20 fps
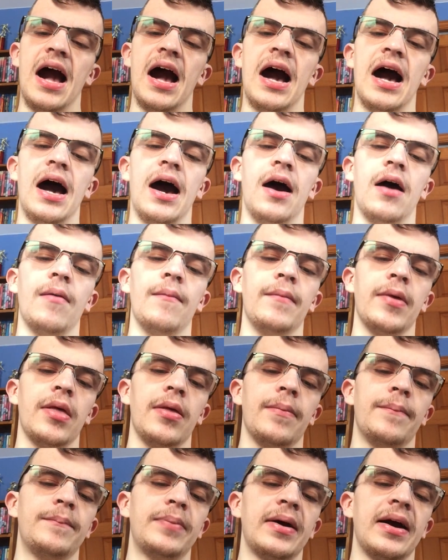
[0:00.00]

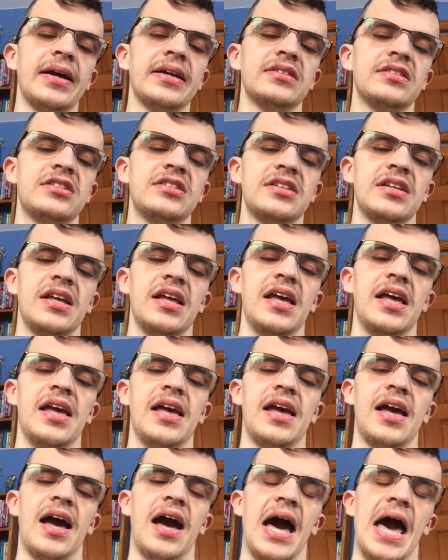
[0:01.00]
But
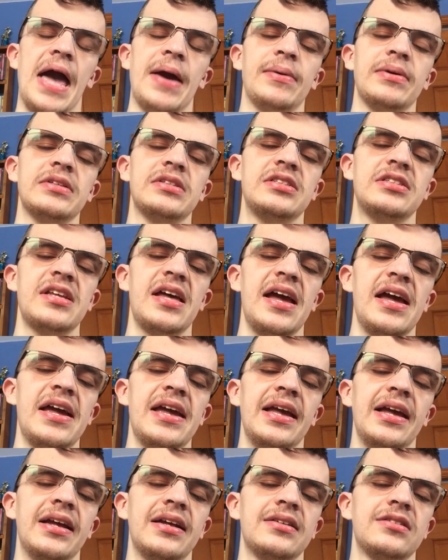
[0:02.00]
I would
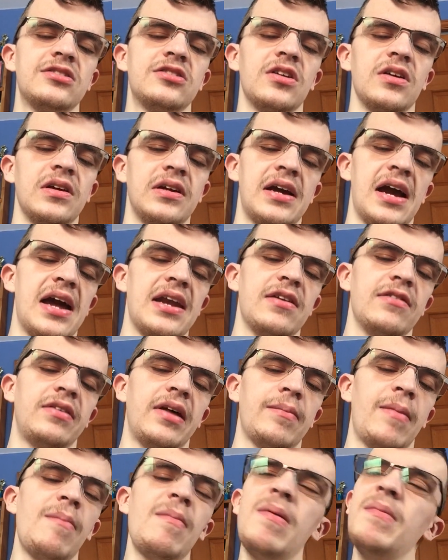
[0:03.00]
say to kind of
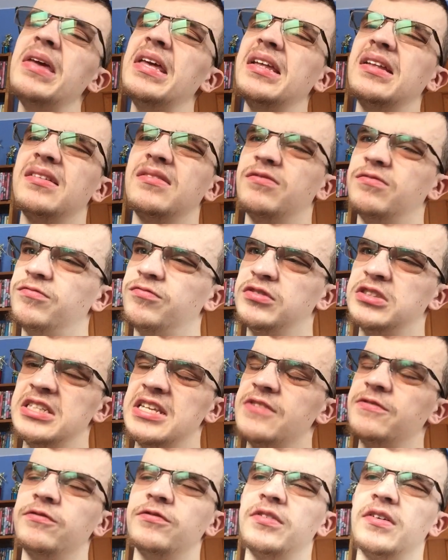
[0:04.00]
like, maybe
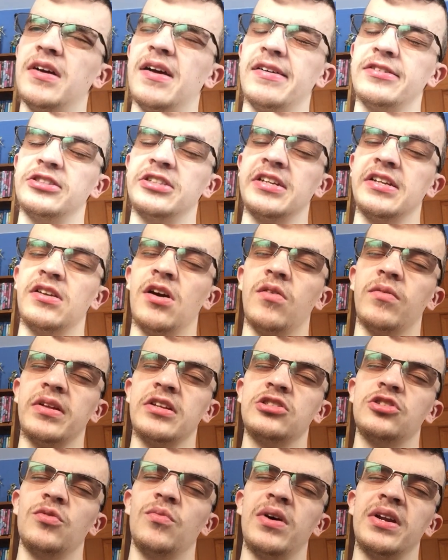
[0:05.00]
see if, actually, no,
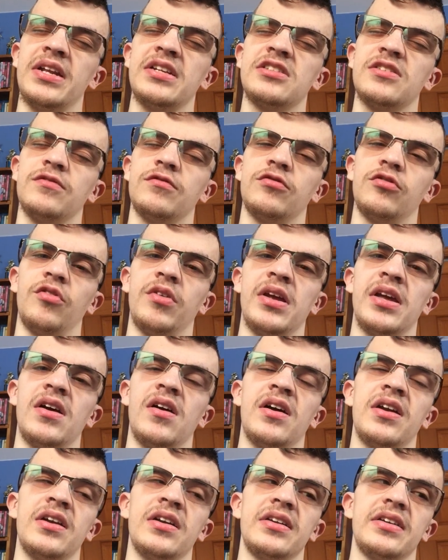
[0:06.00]
issue one isn't free
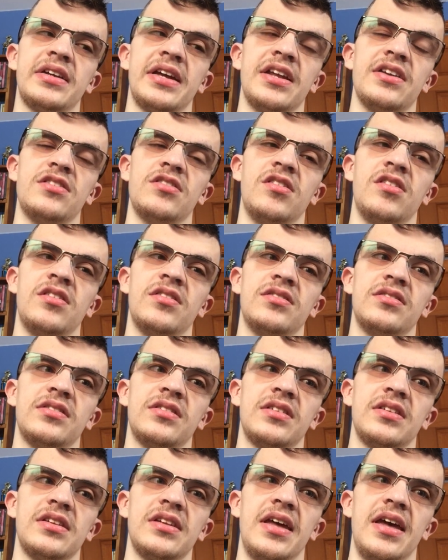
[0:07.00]
on Kindle.
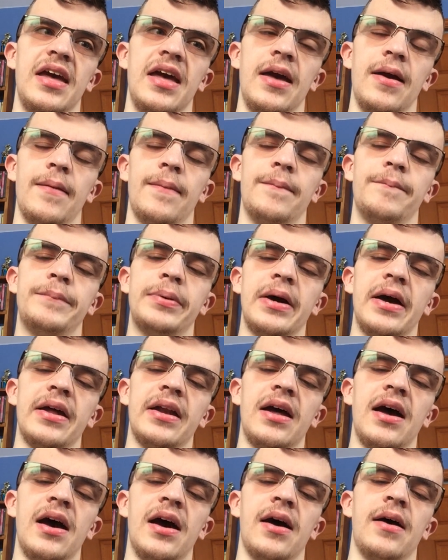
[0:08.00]

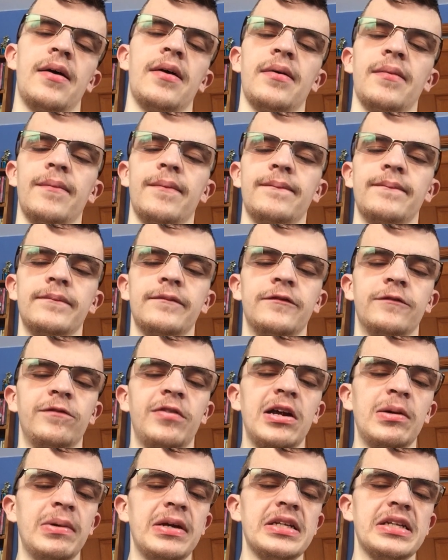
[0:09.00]
But find
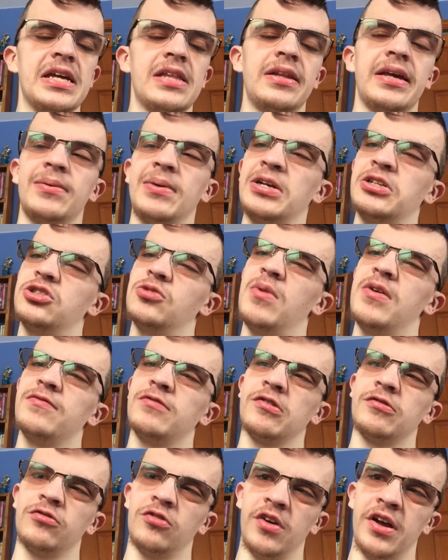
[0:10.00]
a way to get like issue one
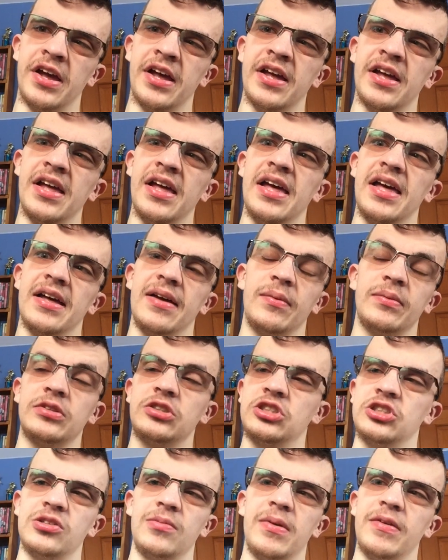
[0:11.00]
for free,
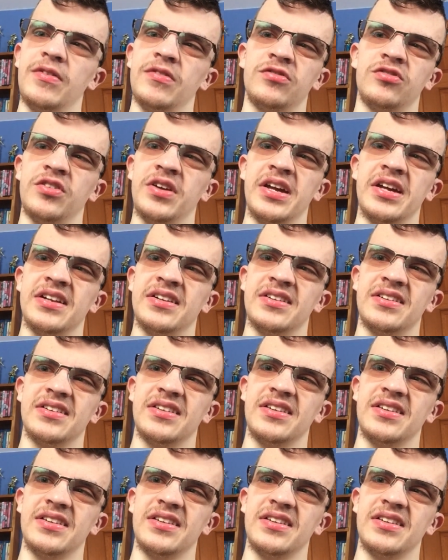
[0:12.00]
which should be for free.